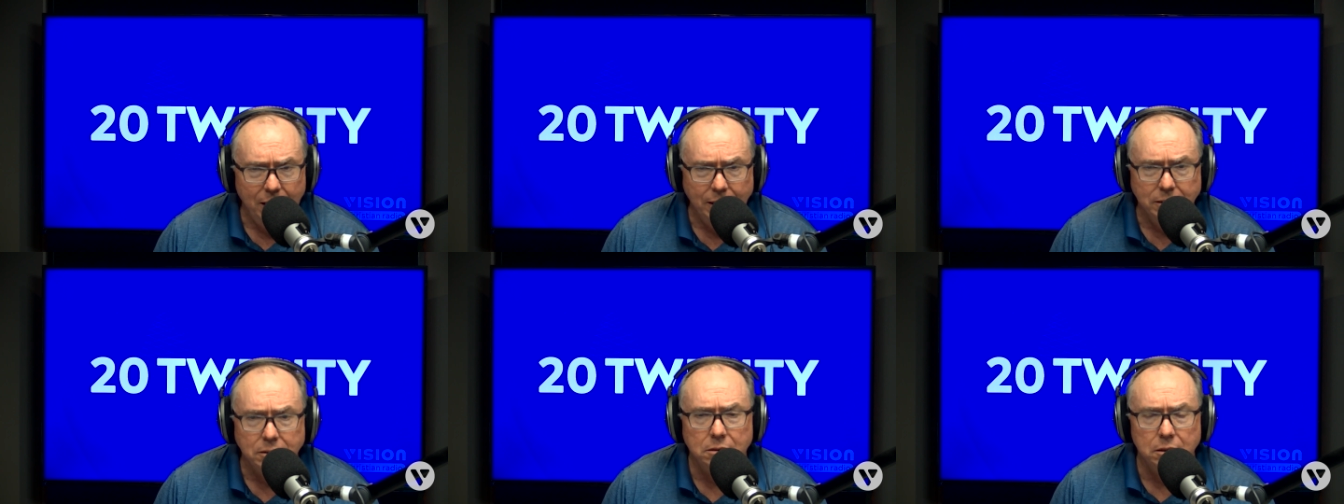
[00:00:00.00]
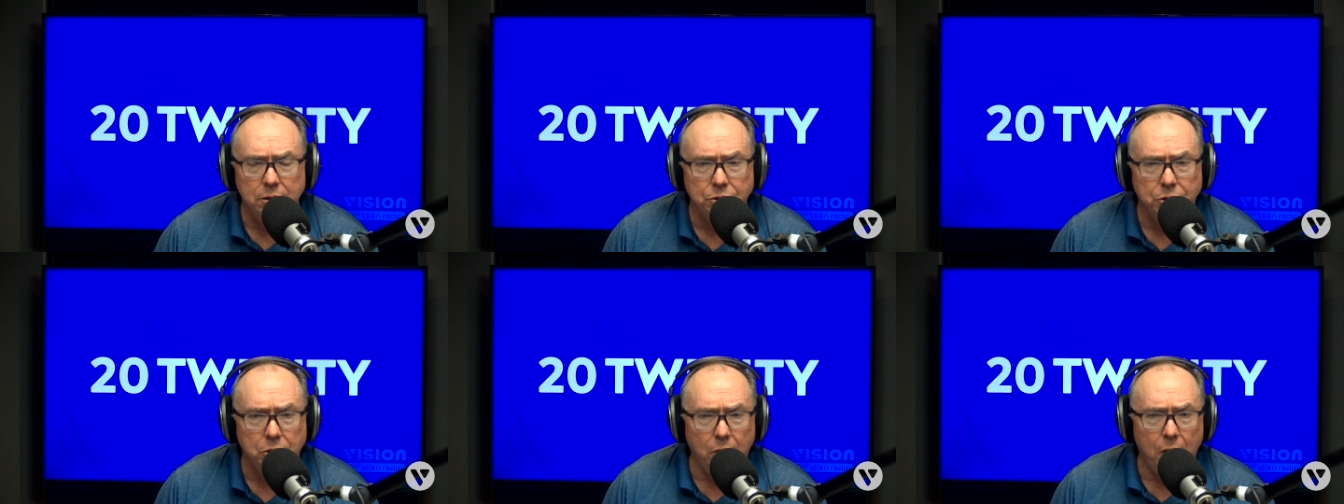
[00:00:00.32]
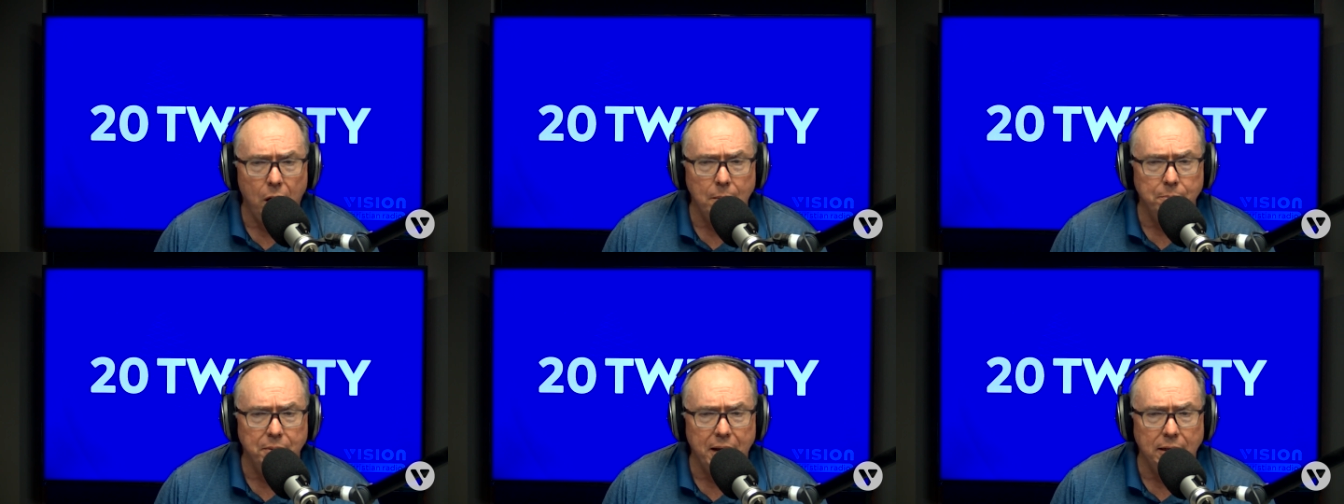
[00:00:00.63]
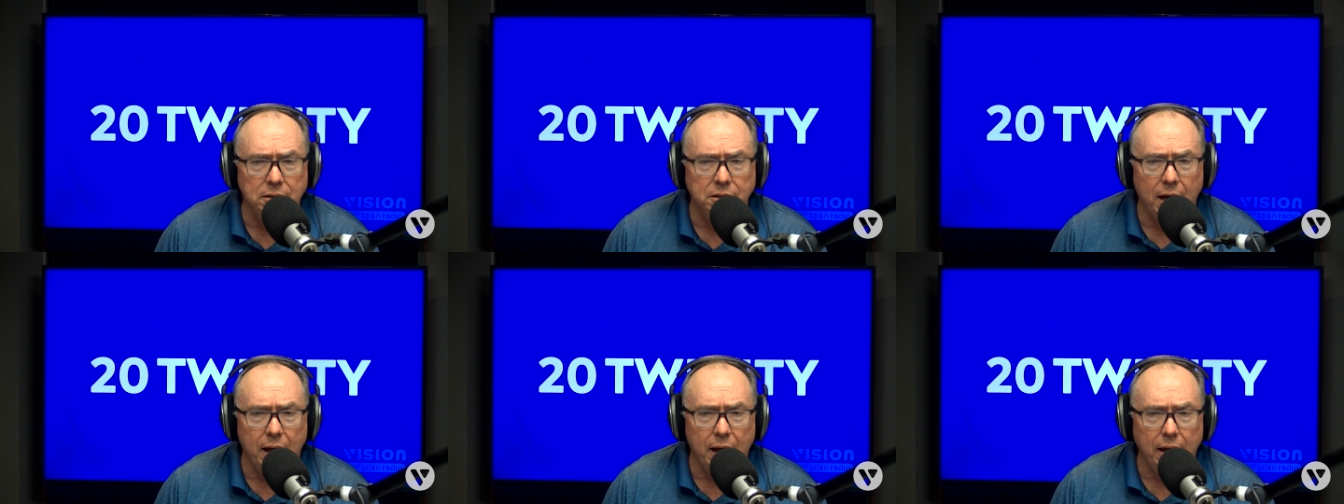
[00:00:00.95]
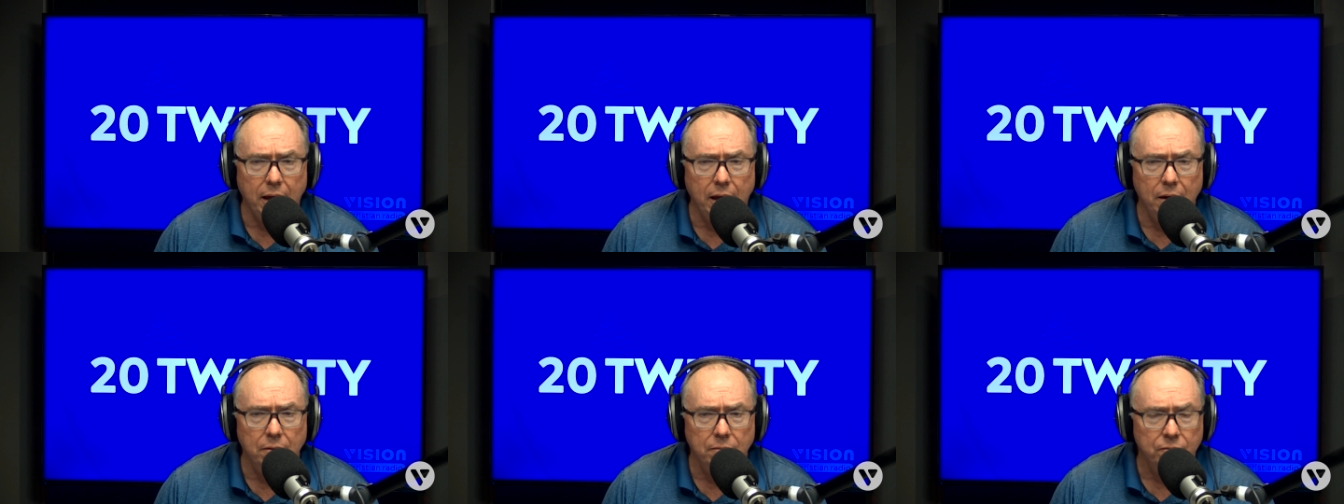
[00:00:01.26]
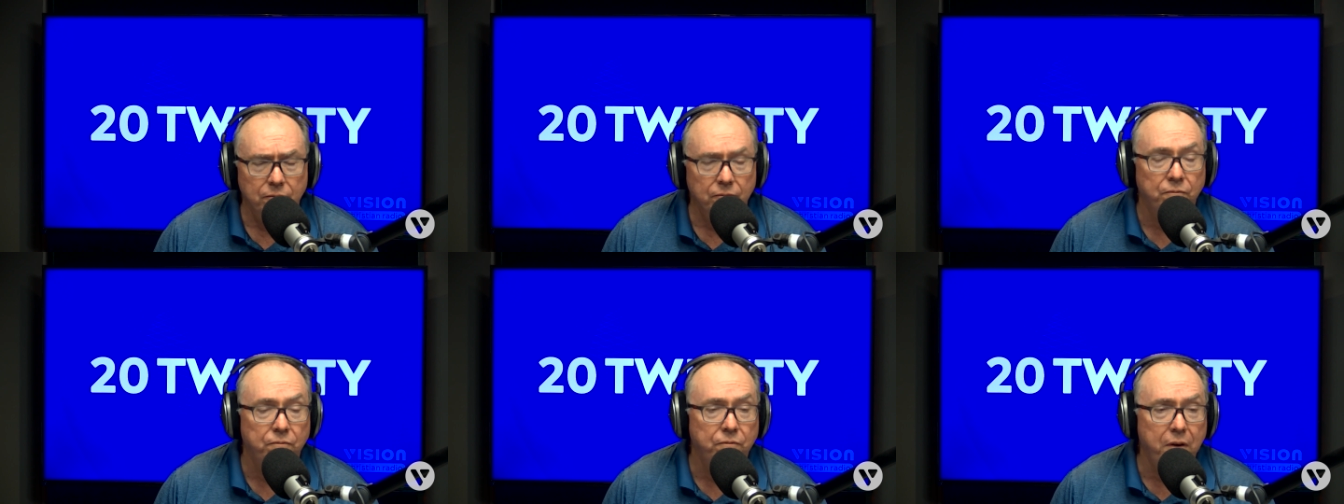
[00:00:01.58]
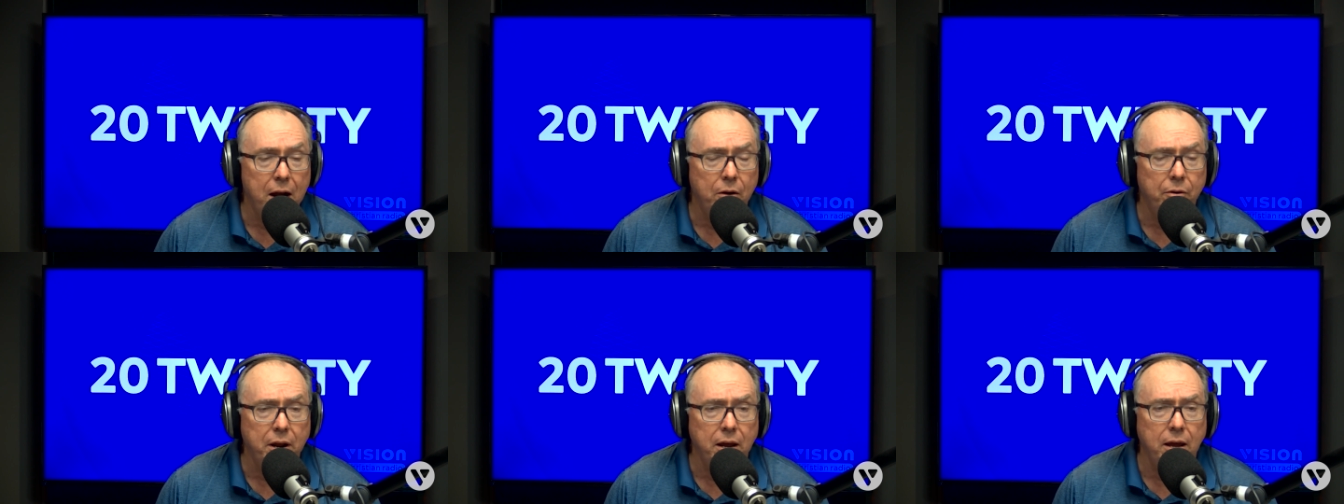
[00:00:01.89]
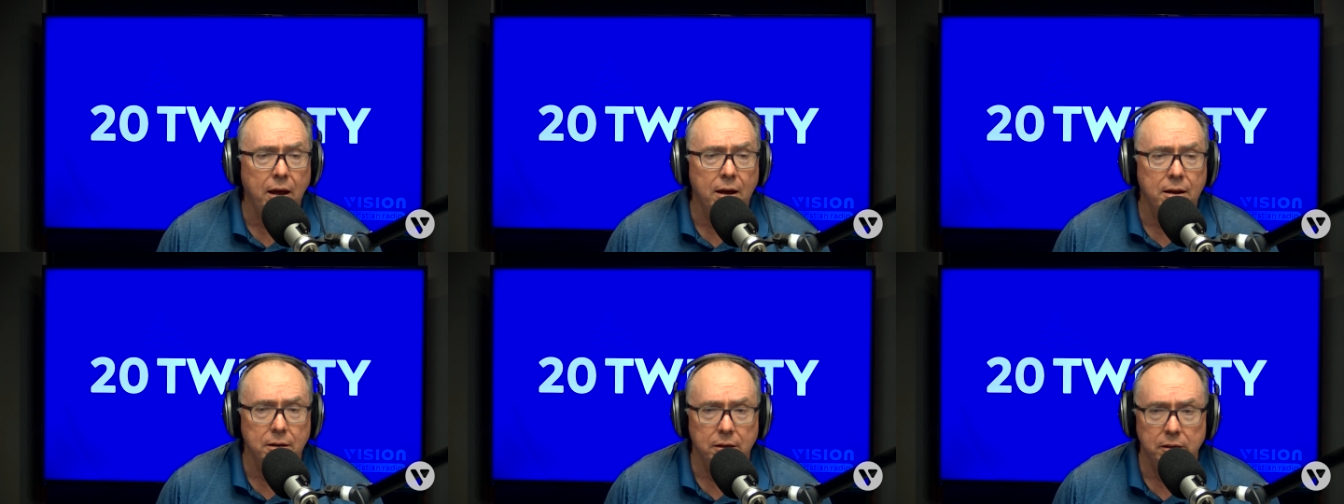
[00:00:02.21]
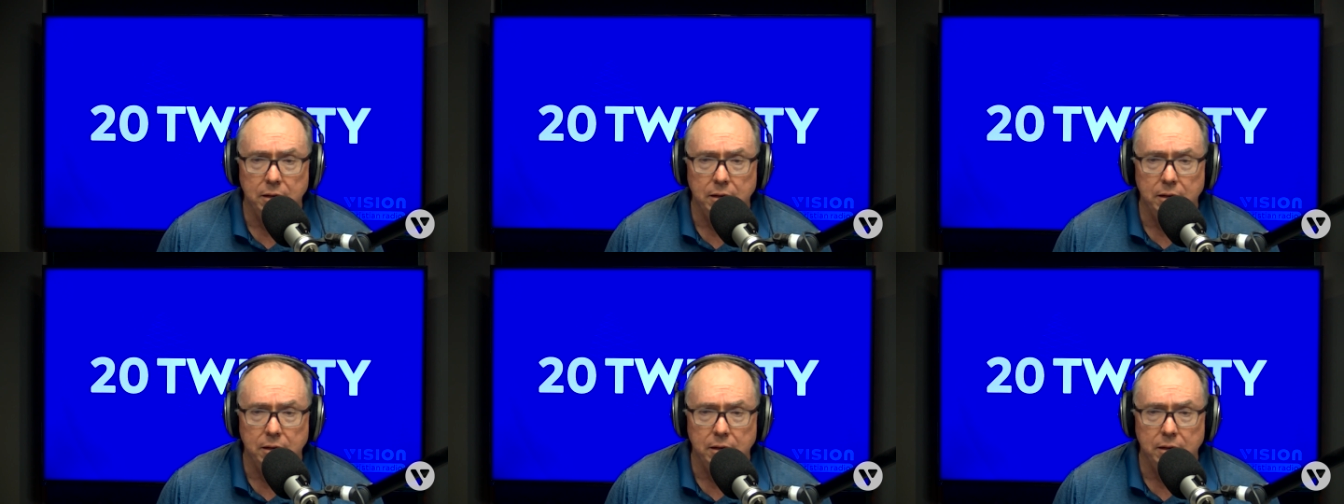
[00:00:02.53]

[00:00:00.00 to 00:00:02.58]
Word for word: is described as a very